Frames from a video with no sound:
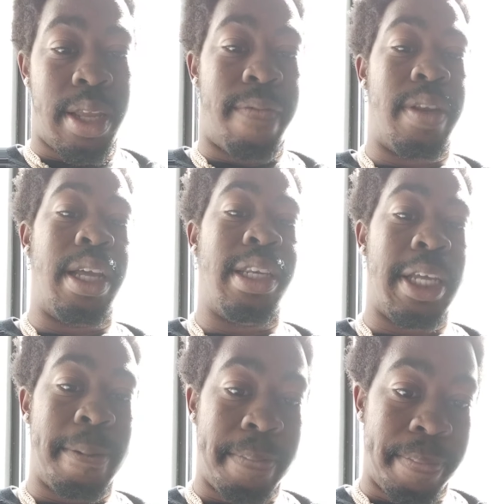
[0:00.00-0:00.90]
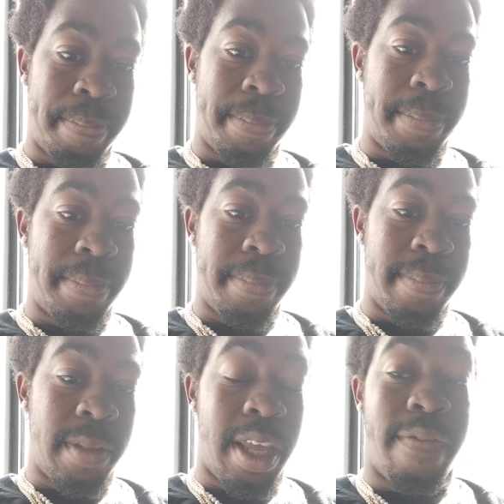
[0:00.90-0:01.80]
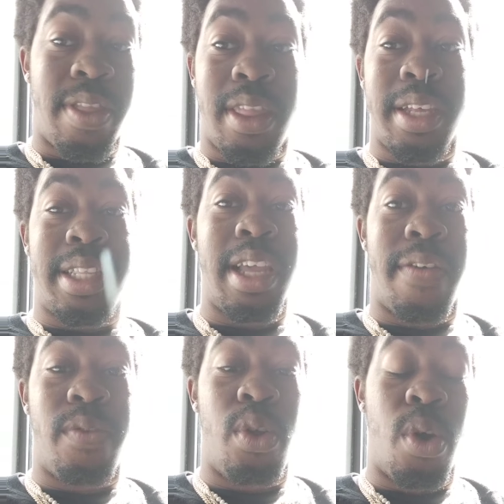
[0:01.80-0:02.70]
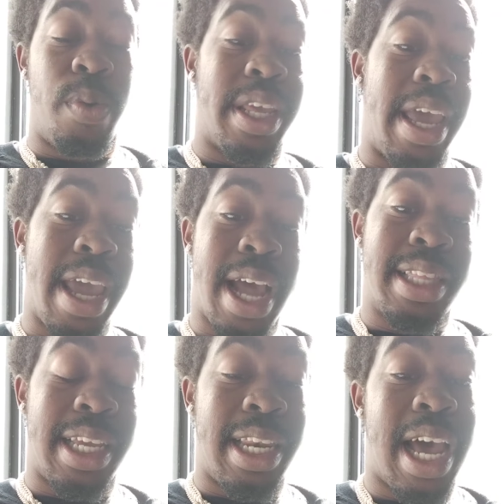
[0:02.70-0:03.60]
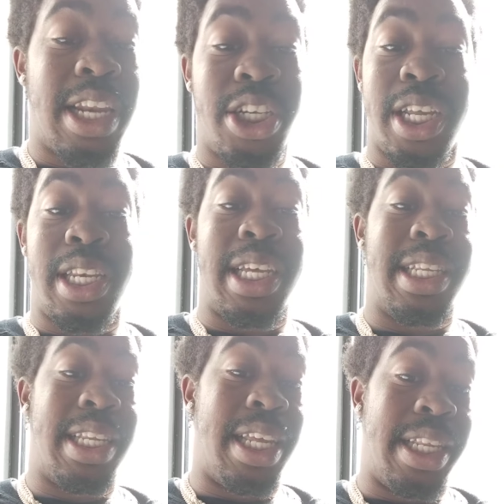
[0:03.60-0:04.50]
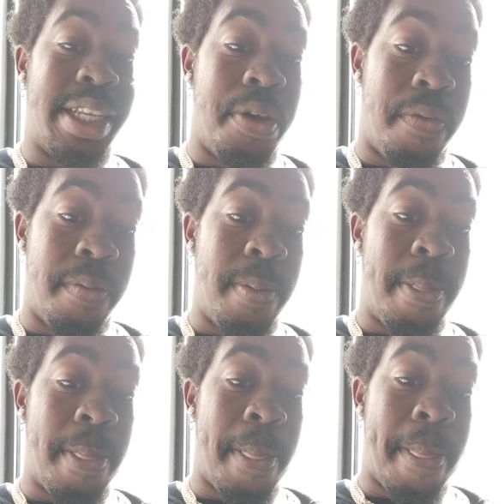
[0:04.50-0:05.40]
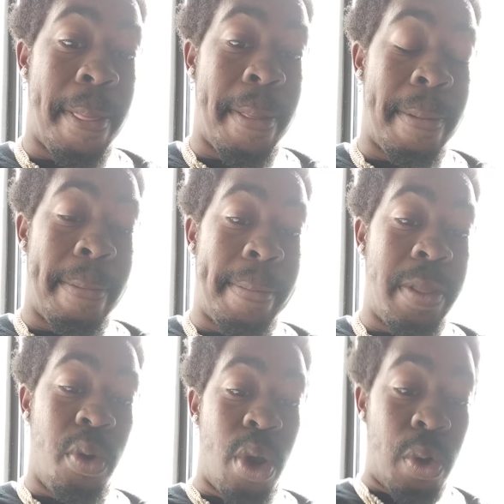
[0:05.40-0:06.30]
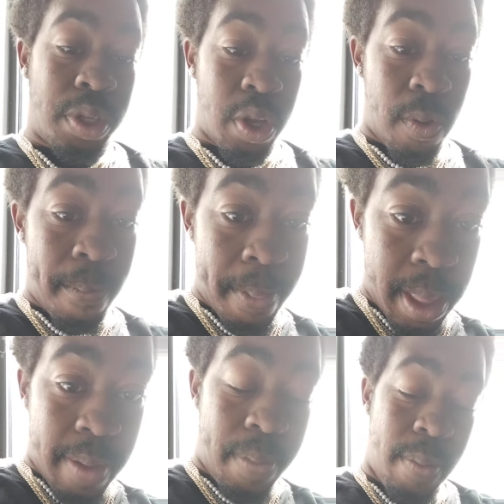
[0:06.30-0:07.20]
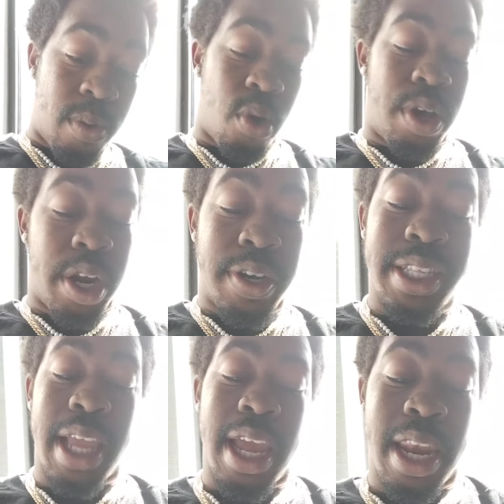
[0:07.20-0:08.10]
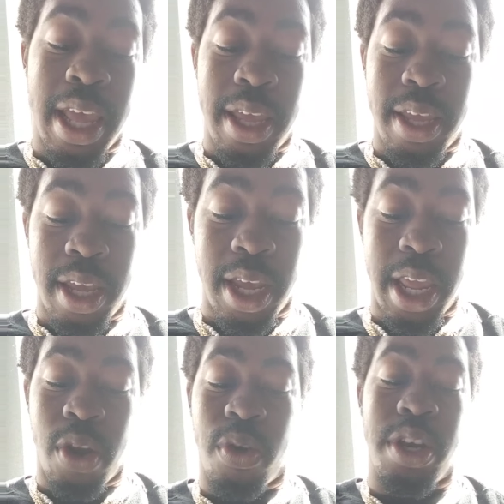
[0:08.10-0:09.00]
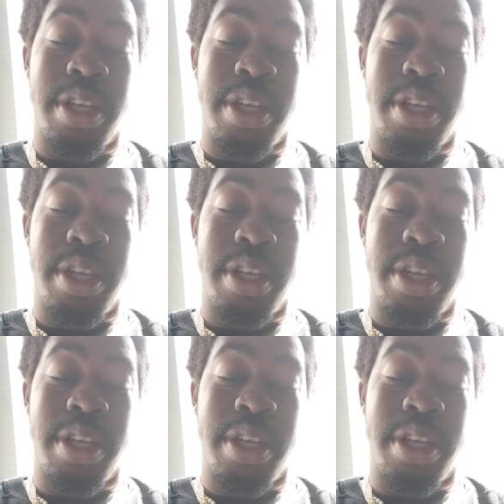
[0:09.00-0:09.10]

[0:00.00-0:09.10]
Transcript: and stuff like that. If the stuff, you know, the AI technology, it does it itself. You know, so people don't understand that and they don't